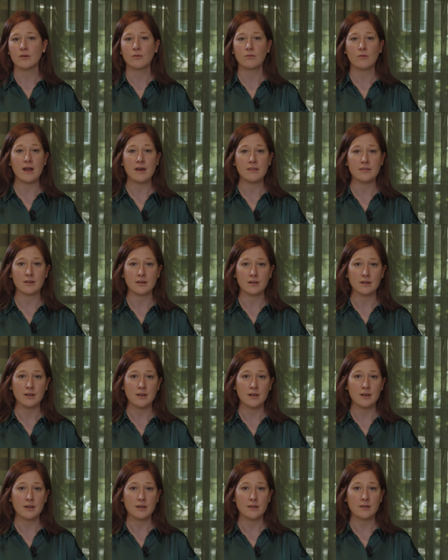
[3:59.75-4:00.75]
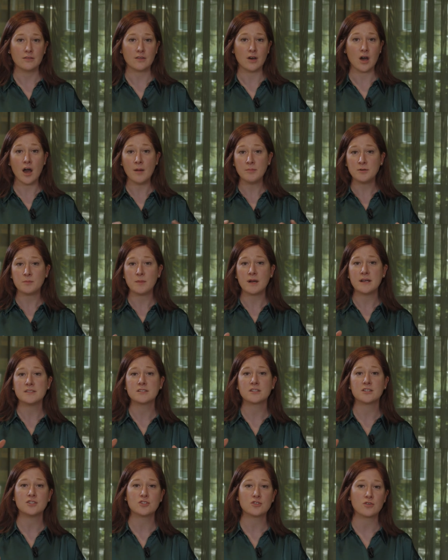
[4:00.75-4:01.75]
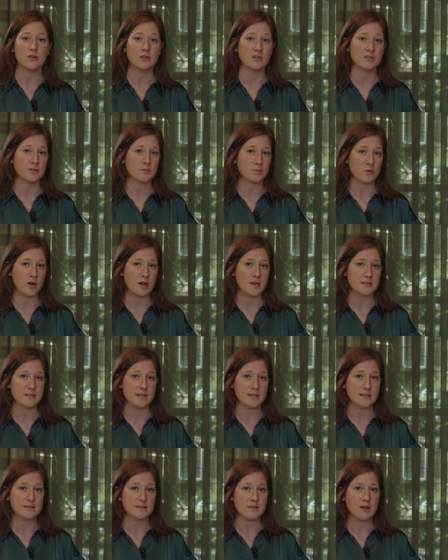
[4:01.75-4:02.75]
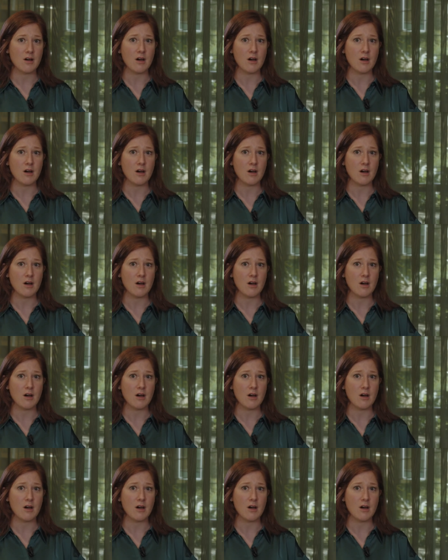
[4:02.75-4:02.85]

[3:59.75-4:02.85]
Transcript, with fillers: Rather, the optimized control of the process